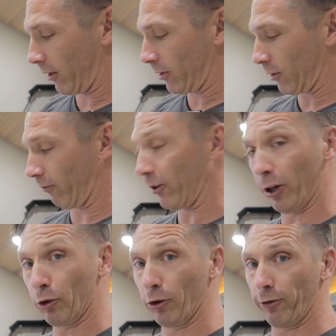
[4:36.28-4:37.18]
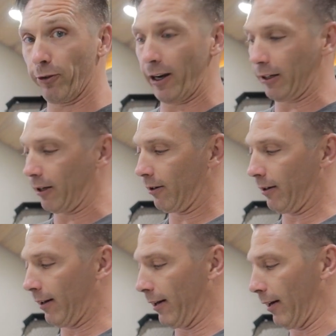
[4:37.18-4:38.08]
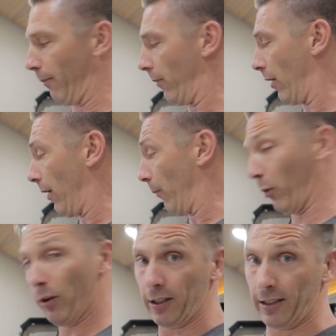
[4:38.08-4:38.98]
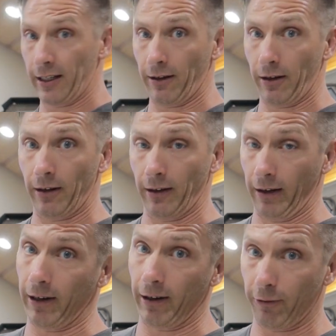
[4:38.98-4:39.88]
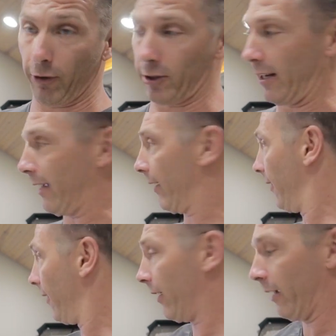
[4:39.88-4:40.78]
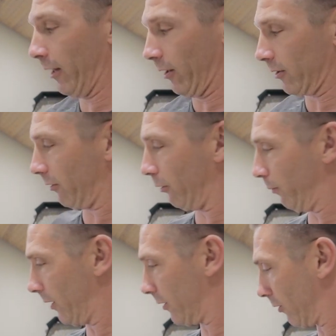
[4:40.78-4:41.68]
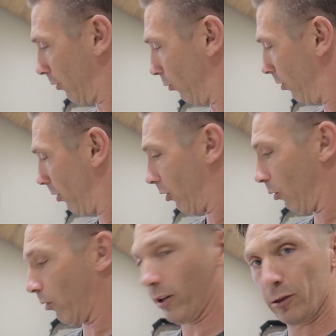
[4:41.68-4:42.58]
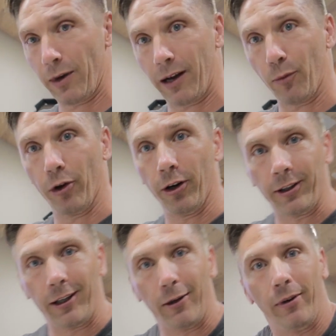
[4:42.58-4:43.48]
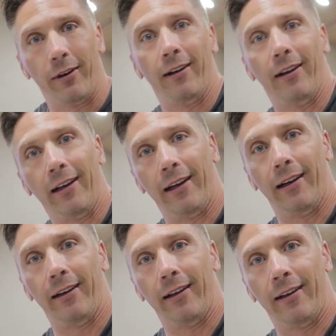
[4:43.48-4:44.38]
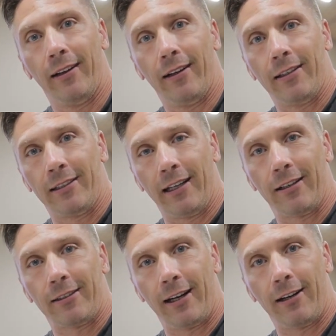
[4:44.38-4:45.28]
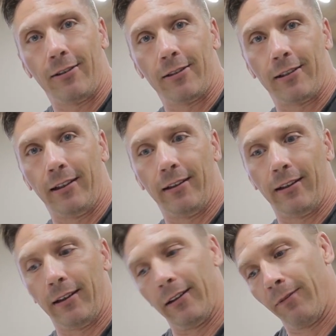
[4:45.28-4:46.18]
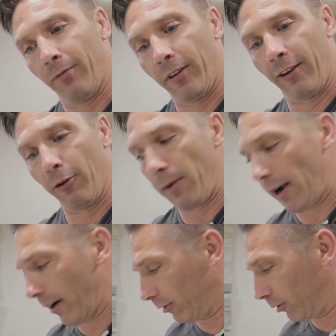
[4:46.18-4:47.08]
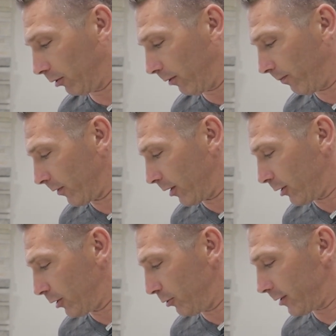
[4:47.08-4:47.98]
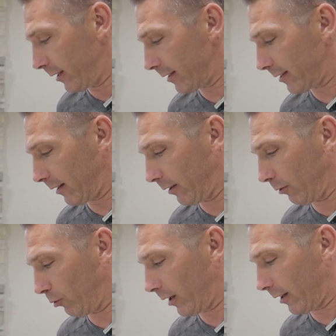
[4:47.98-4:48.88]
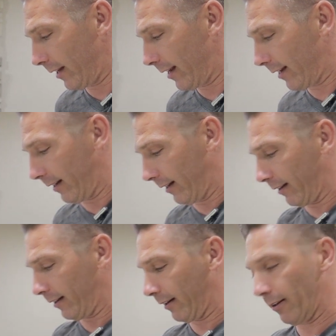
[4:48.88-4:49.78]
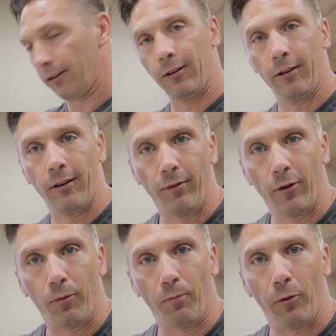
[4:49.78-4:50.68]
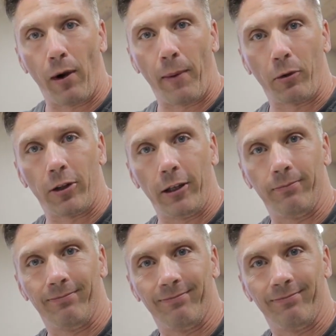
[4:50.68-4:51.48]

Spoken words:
So very cool effect, but we're going to see it and hear it firsthand. Here's a little bit, so we'll get this bad boy hooked up and see how it sounds, and give you my little 2 cents on what I think, and be right back with you.